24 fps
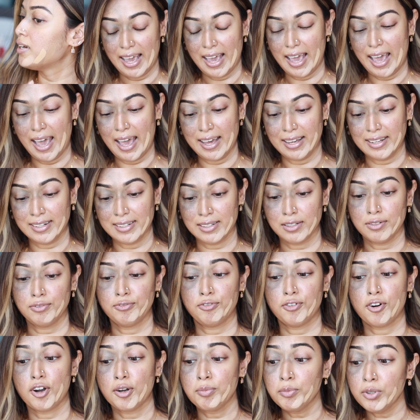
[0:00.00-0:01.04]
And
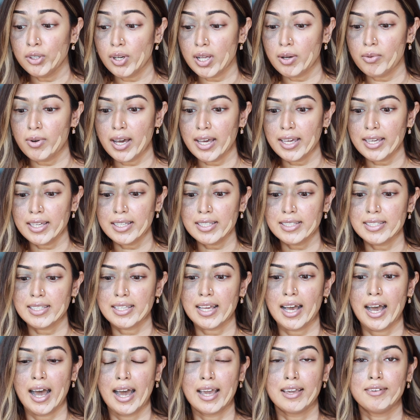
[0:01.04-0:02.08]
formula wise,
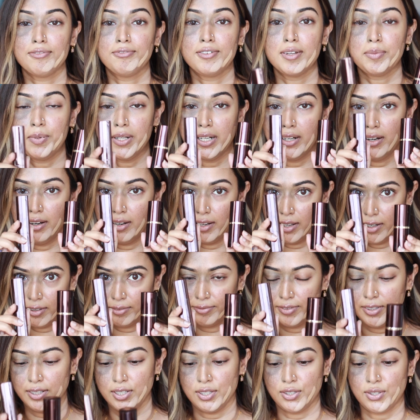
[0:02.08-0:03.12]
I flippin'
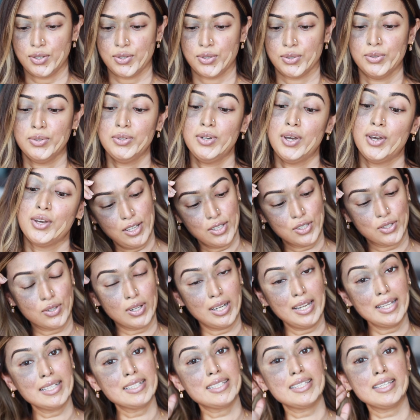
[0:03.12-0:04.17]
love these two. So
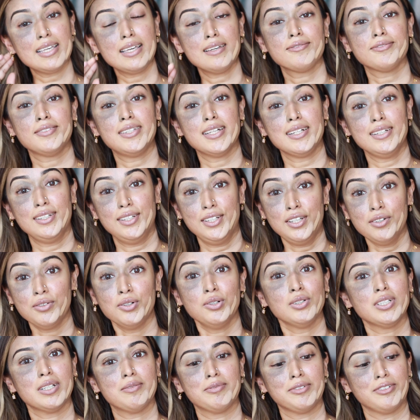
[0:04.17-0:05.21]
let's see if the new
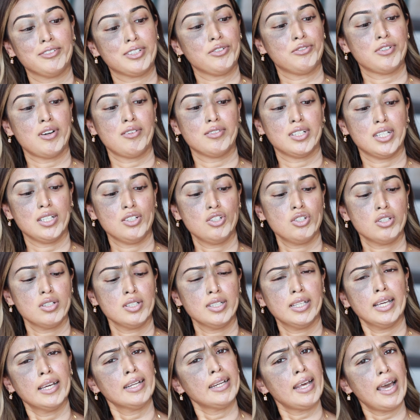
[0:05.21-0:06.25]
Huda Beauty
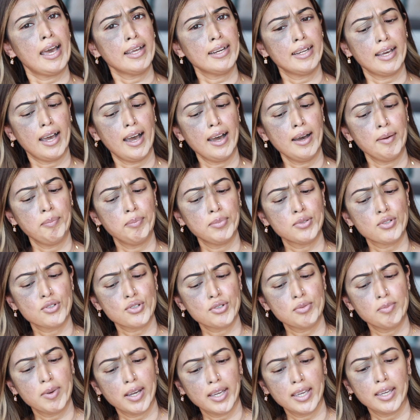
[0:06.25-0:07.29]
foundation can add up
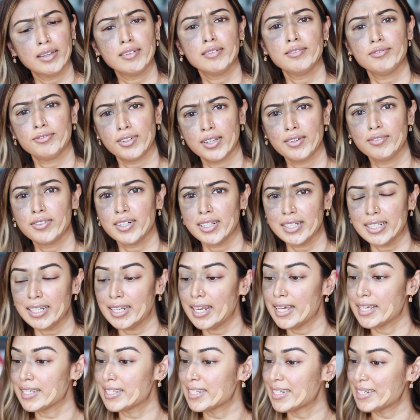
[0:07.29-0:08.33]
to my favorite
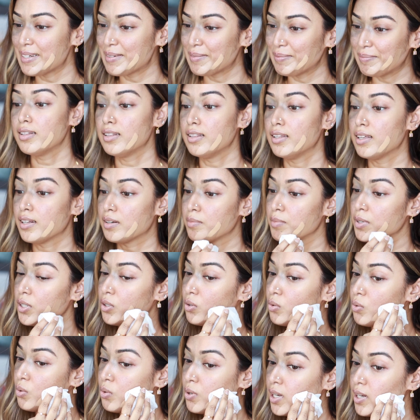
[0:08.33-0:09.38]
list. Let me
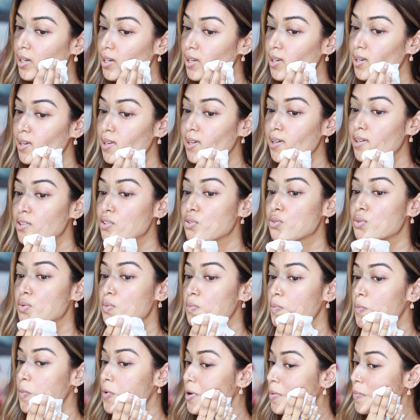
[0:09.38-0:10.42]
quickly
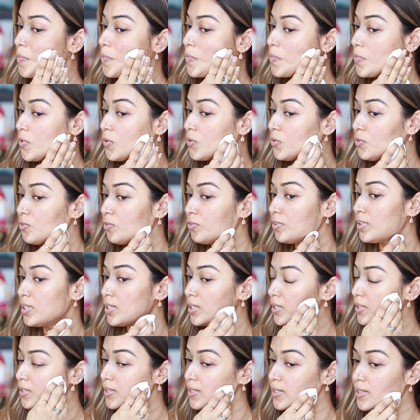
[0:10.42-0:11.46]
remove
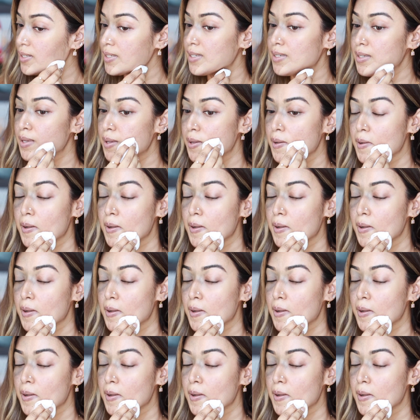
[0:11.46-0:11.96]
this.